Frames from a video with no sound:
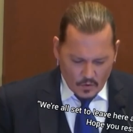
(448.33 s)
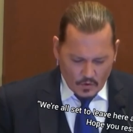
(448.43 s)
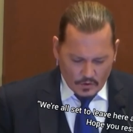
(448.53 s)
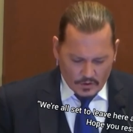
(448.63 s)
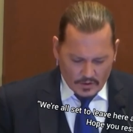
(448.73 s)
We're
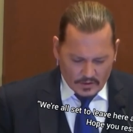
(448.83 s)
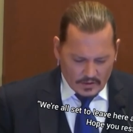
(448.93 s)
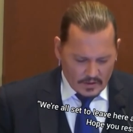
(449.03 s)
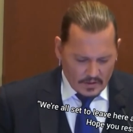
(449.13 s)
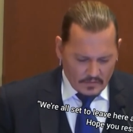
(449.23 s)
all set
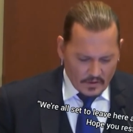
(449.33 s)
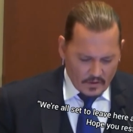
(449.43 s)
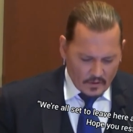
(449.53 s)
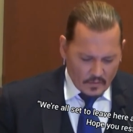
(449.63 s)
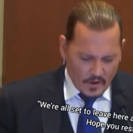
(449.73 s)
to leave
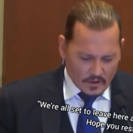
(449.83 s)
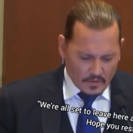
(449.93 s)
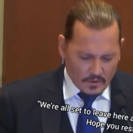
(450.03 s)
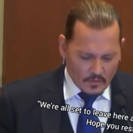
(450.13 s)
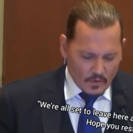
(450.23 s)
here at approximately